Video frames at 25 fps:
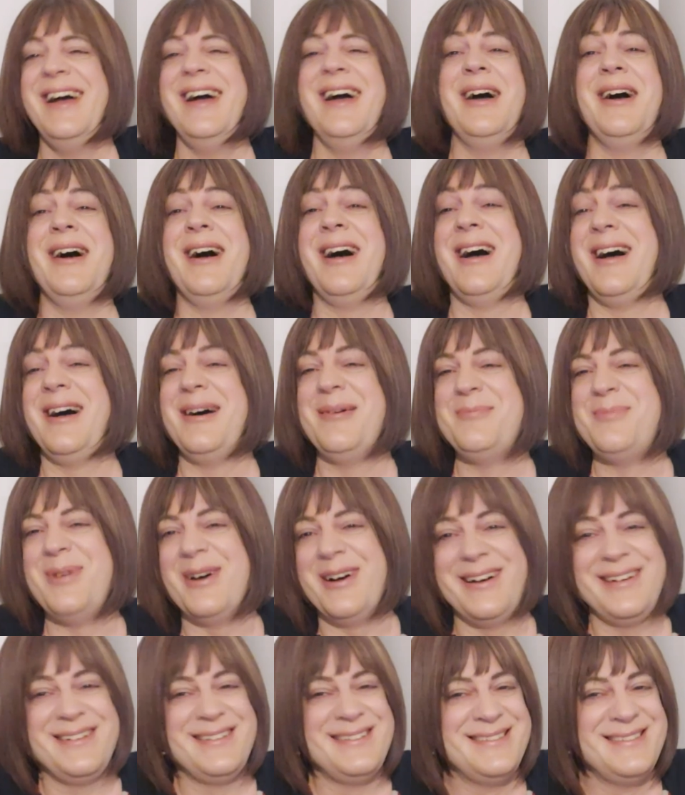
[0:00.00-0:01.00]

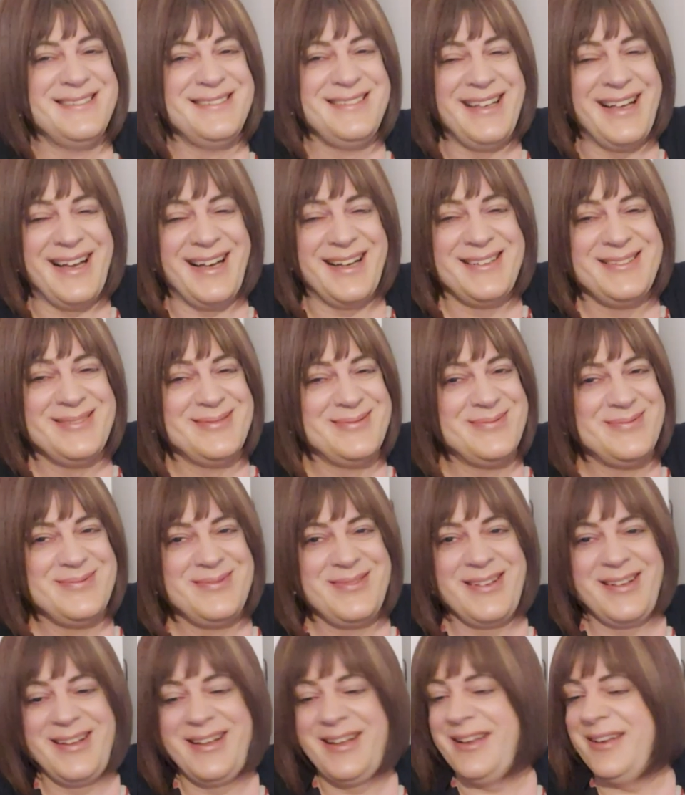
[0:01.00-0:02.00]
But yeah,
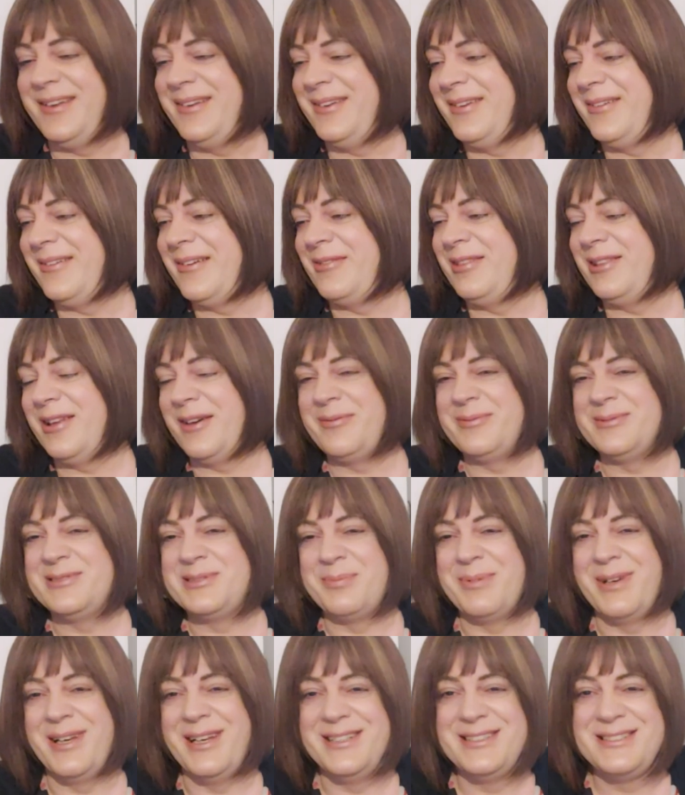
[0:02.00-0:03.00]
love him to
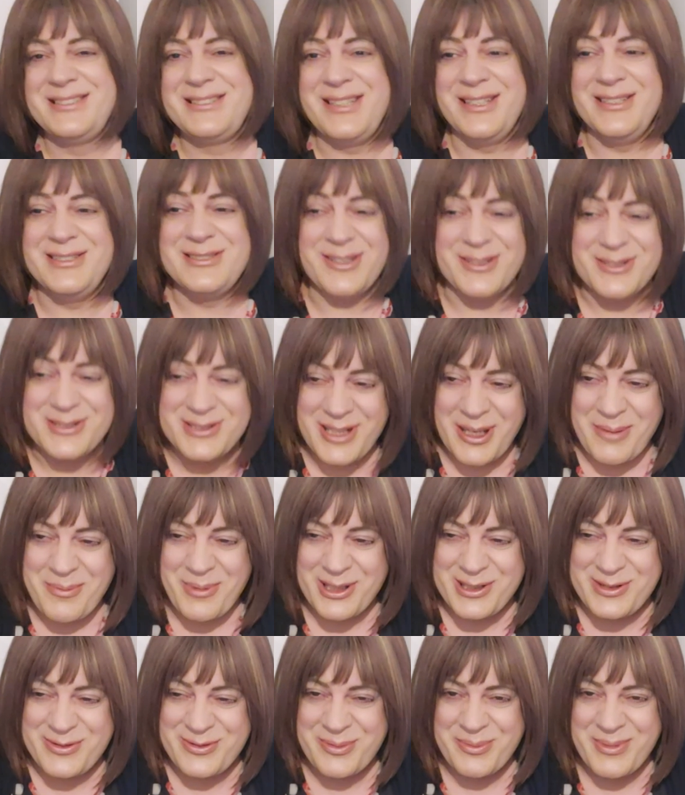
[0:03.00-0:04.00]
bits. He's done so
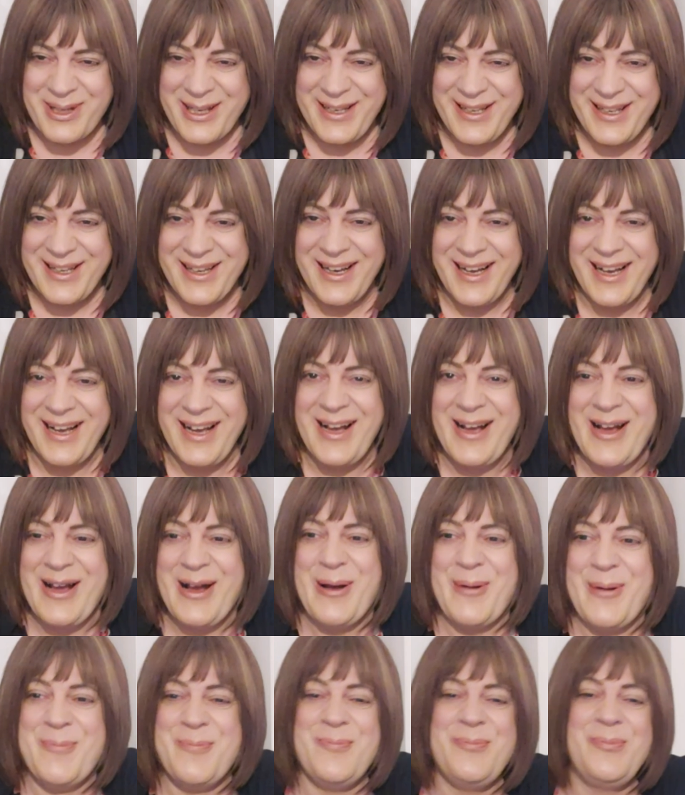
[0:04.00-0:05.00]
much for me.
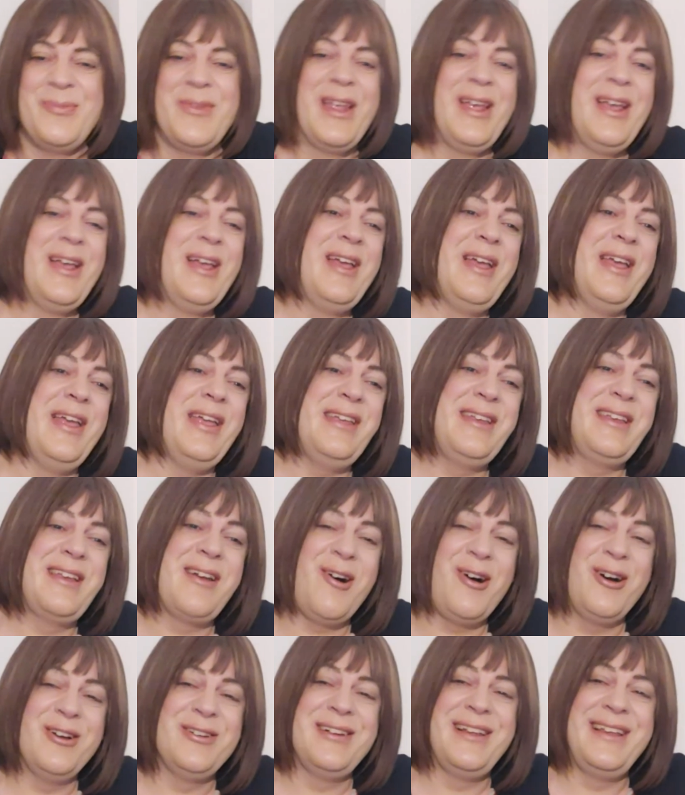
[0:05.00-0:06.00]
He
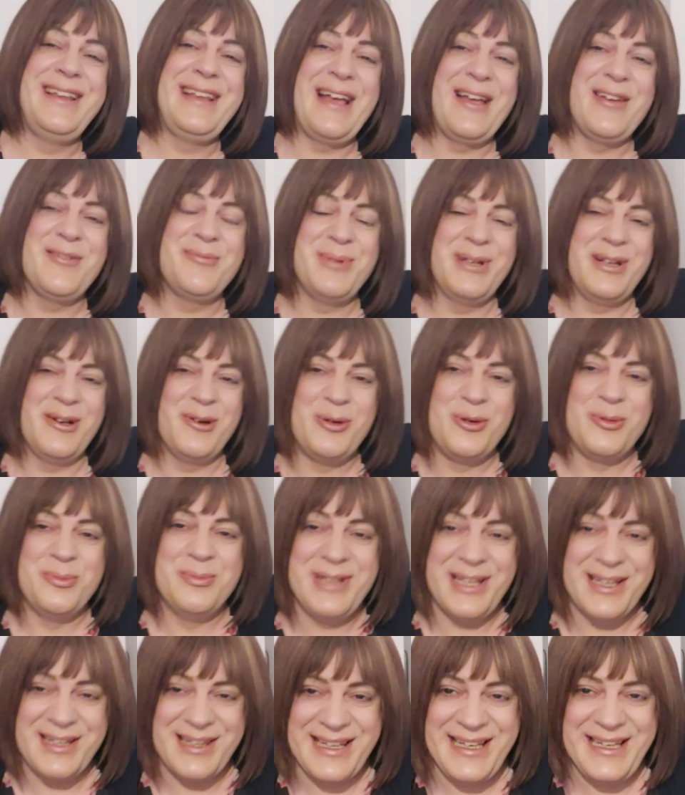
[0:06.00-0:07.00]
kindly gave me the
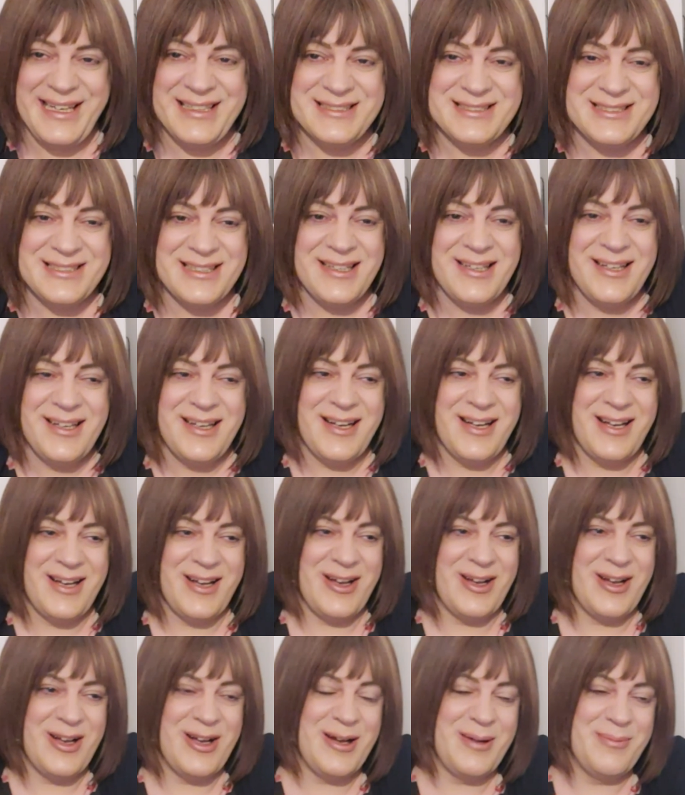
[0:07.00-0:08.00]
Hornby Elite,
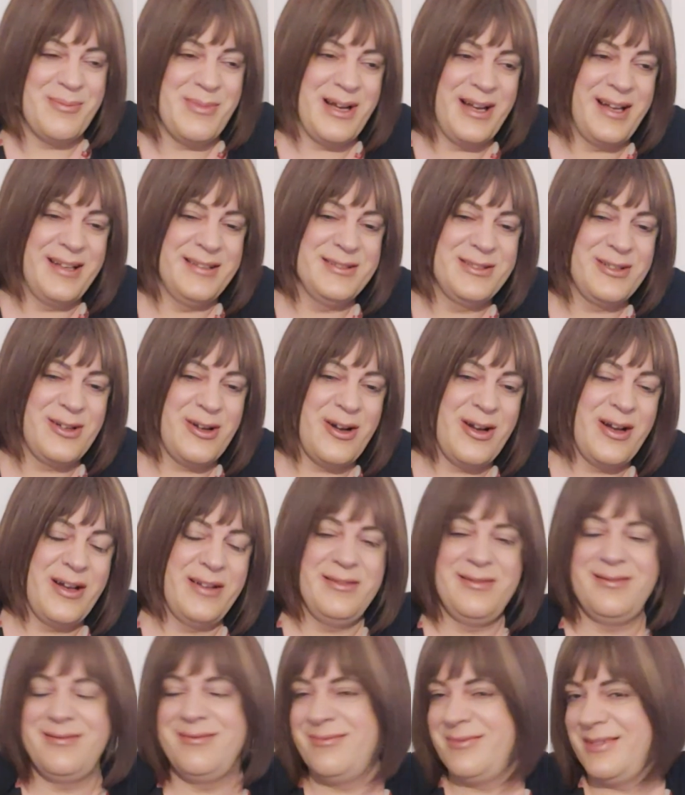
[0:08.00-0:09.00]
and
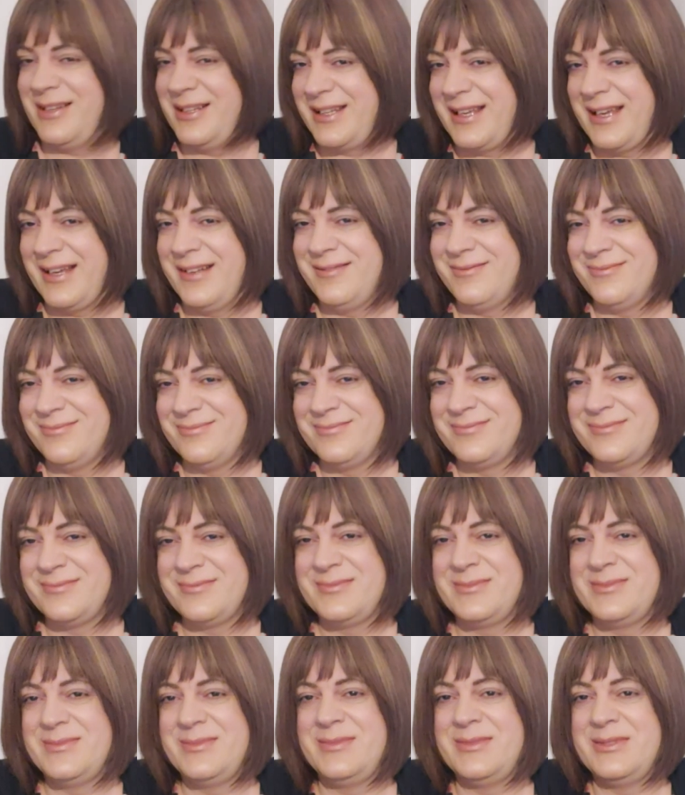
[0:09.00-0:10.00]
again,
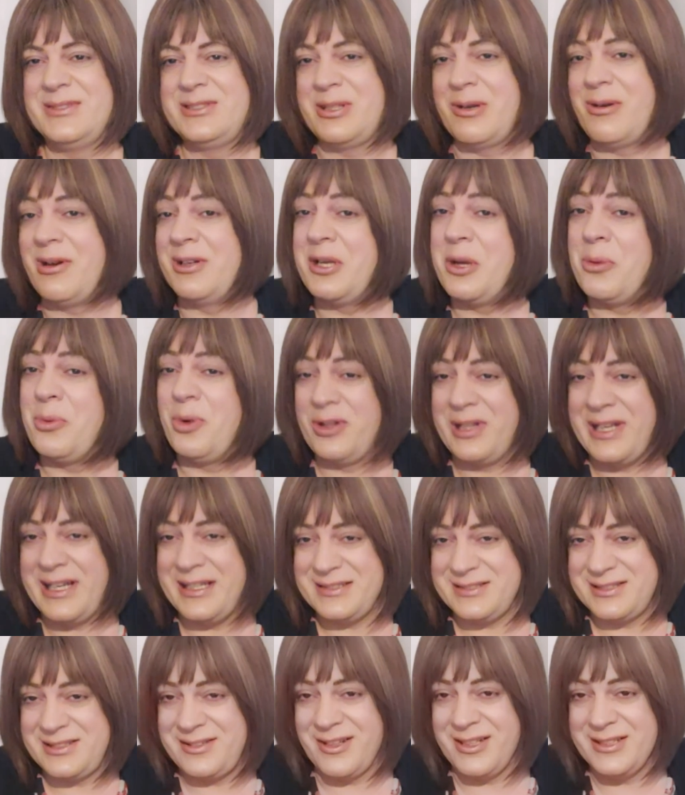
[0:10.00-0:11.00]
so I know what
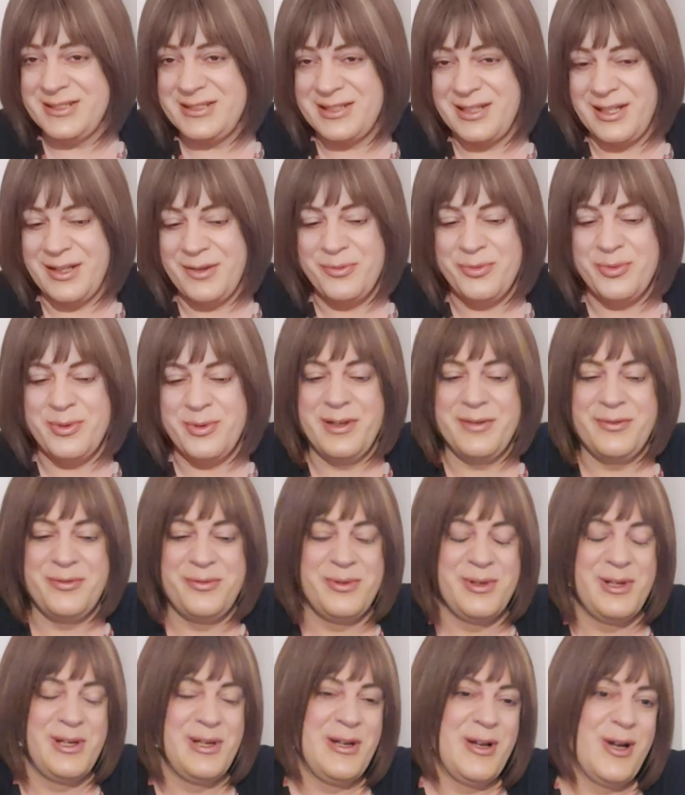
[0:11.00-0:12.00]
that's like to live with.
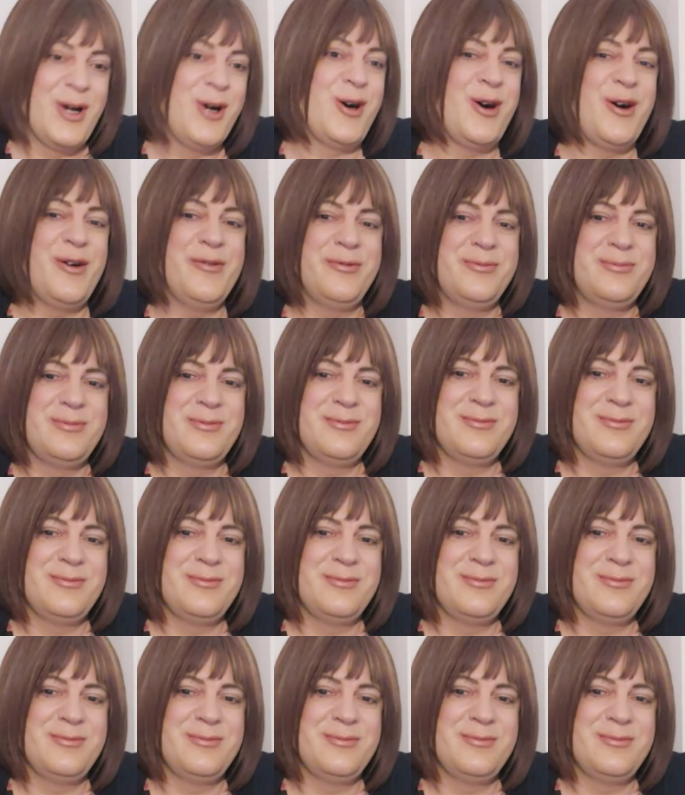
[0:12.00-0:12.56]
I've